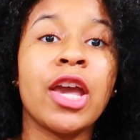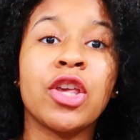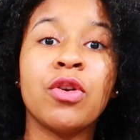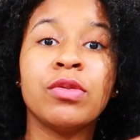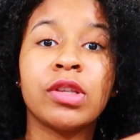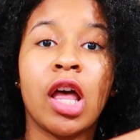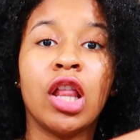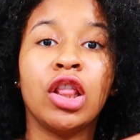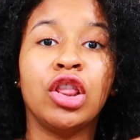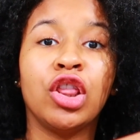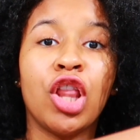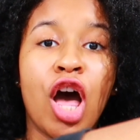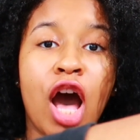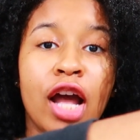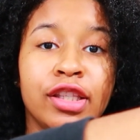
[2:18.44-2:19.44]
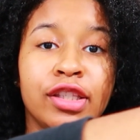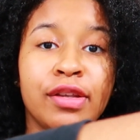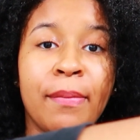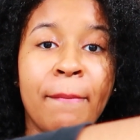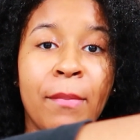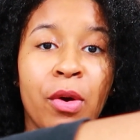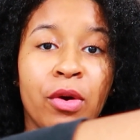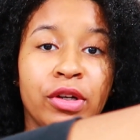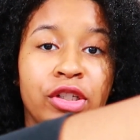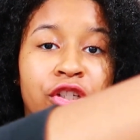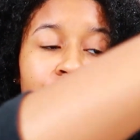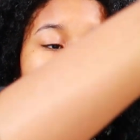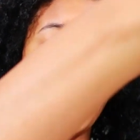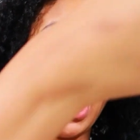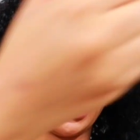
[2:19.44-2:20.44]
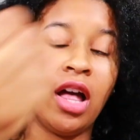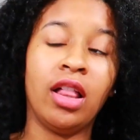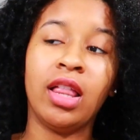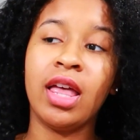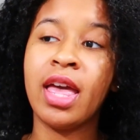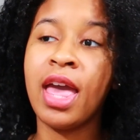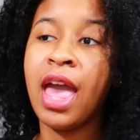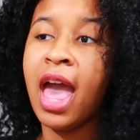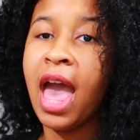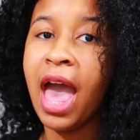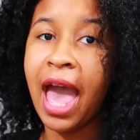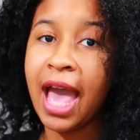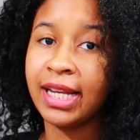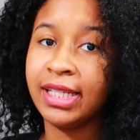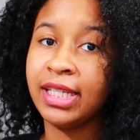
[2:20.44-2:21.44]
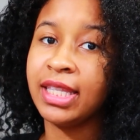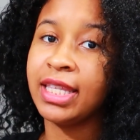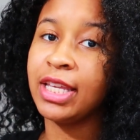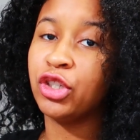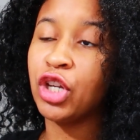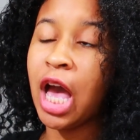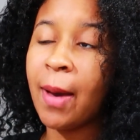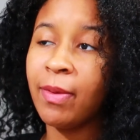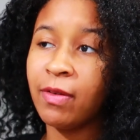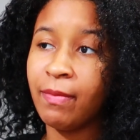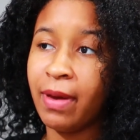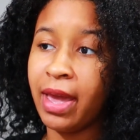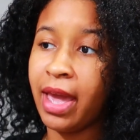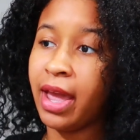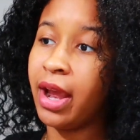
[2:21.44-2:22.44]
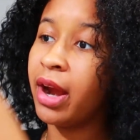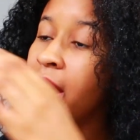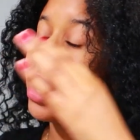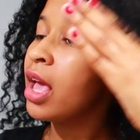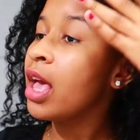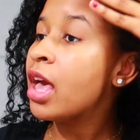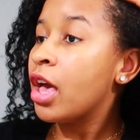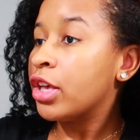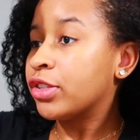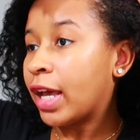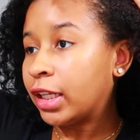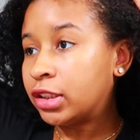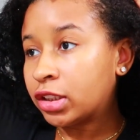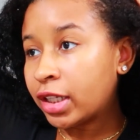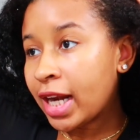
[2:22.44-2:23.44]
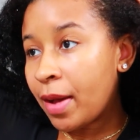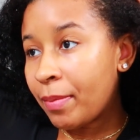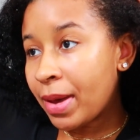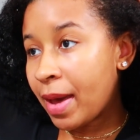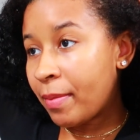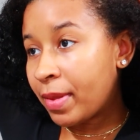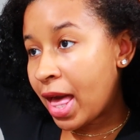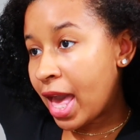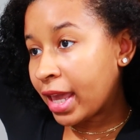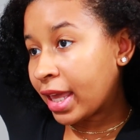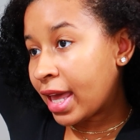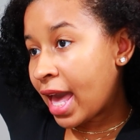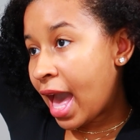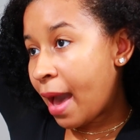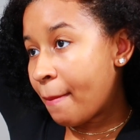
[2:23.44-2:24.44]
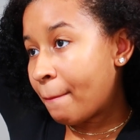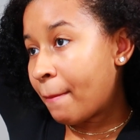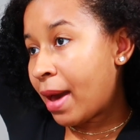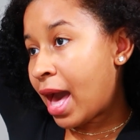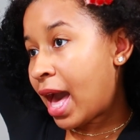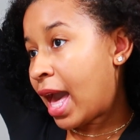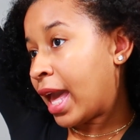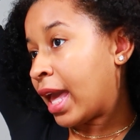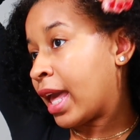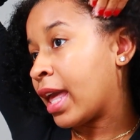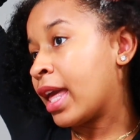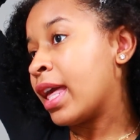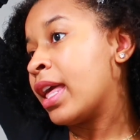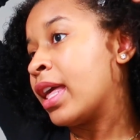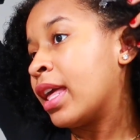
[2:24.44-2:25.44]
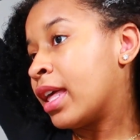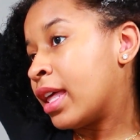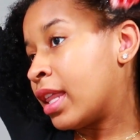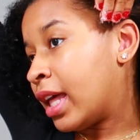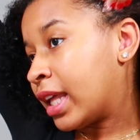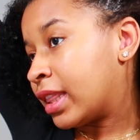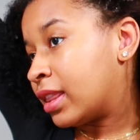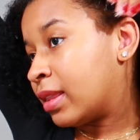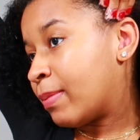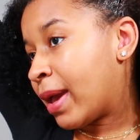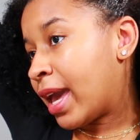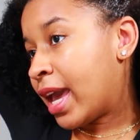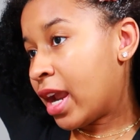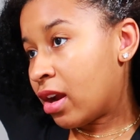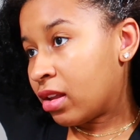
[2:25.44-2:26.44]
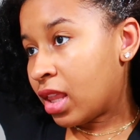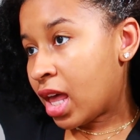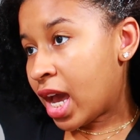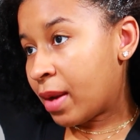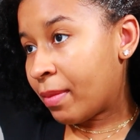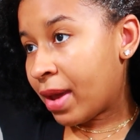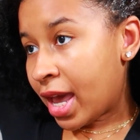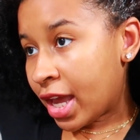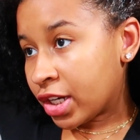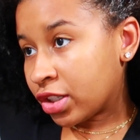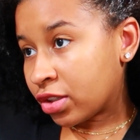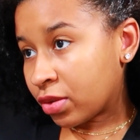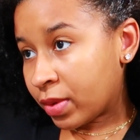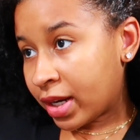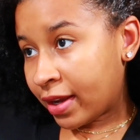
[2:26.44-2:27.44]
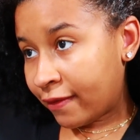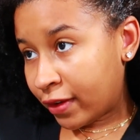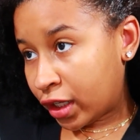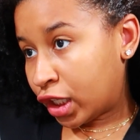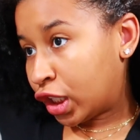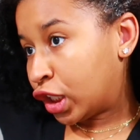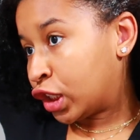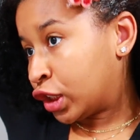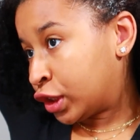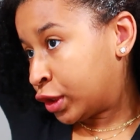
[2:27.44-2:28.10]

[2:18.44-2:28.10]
I use a lot more gel at the top of my hair. So I start out by applying it at my hairline, my edges or whatever,